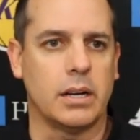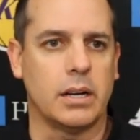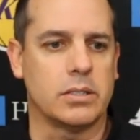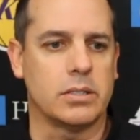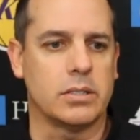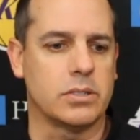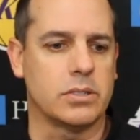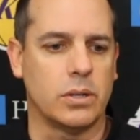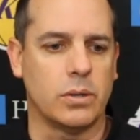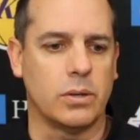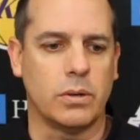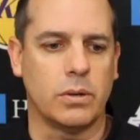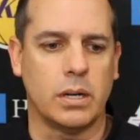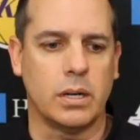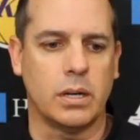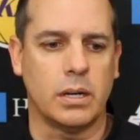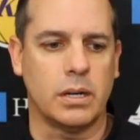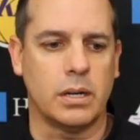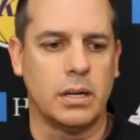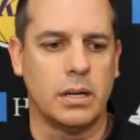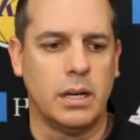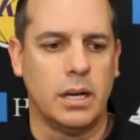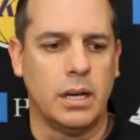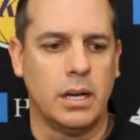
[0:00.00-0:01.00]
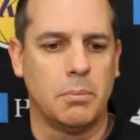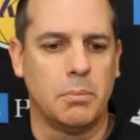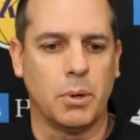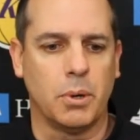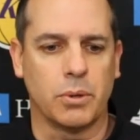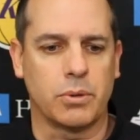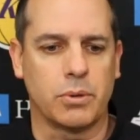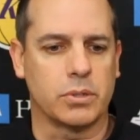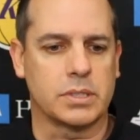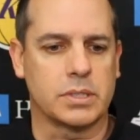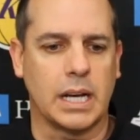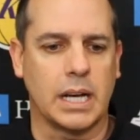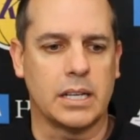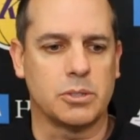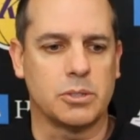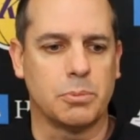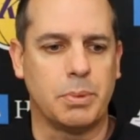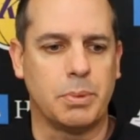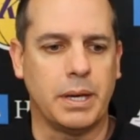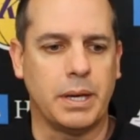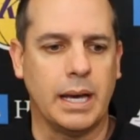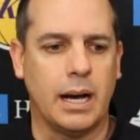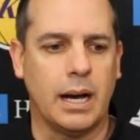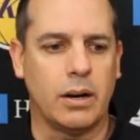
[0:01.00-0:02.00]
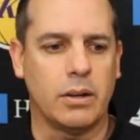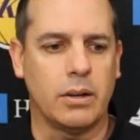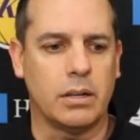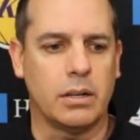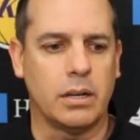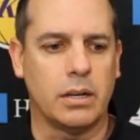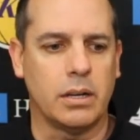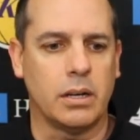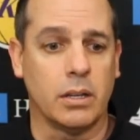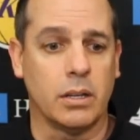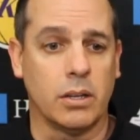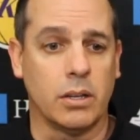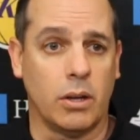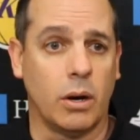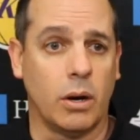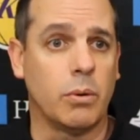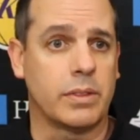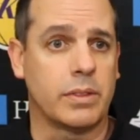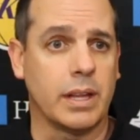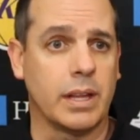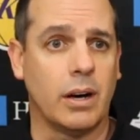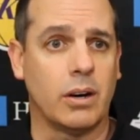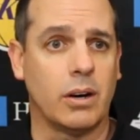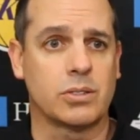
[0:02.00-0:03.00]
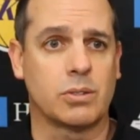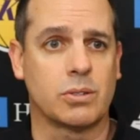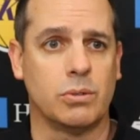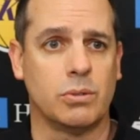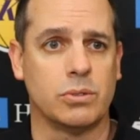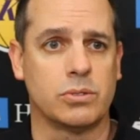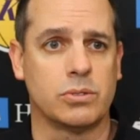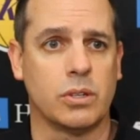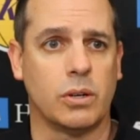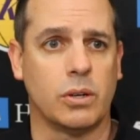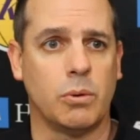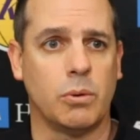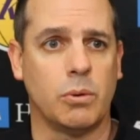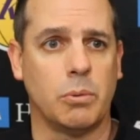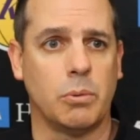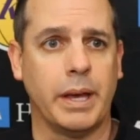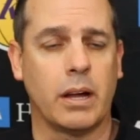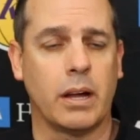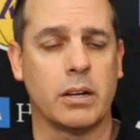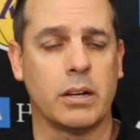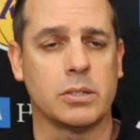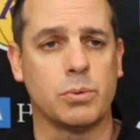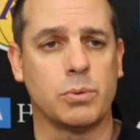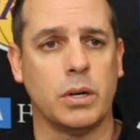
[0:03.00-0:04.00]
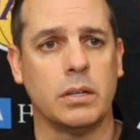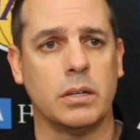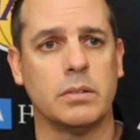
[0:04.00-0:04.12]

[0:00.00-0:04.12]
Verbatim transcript: So uh, both of those guys will be out, along with Alex Caruso will be out as well.